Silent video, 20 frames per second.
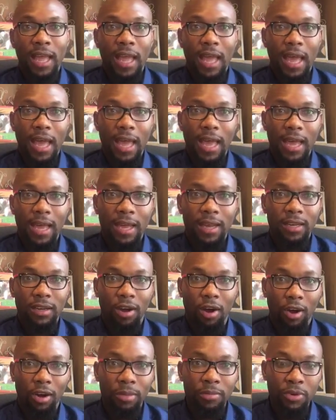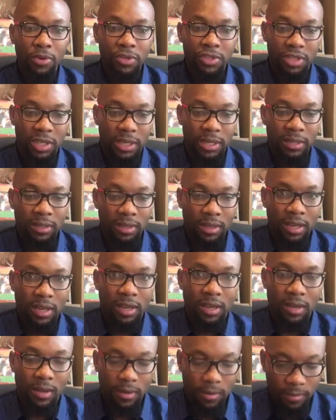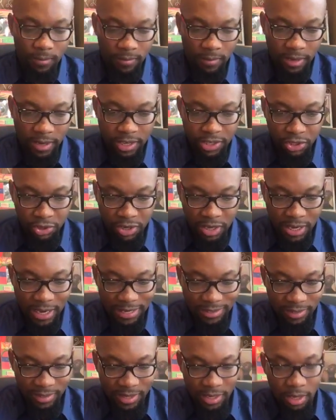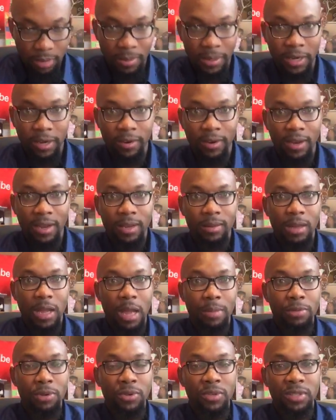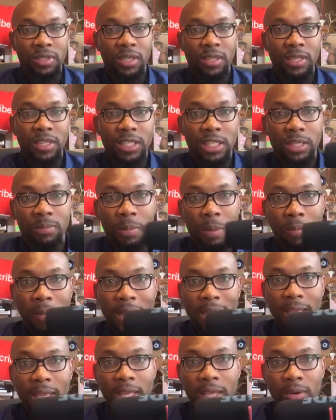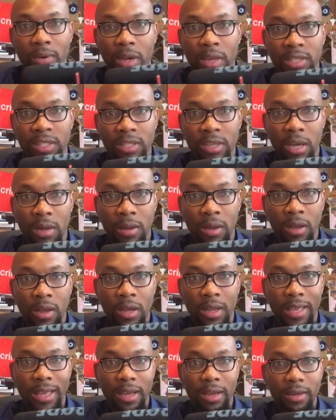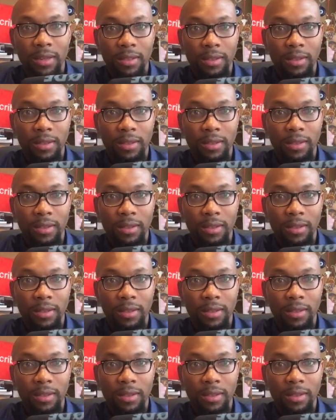And all I'm using, I can show you guys the setup here. I'm using, this is my mic. So I got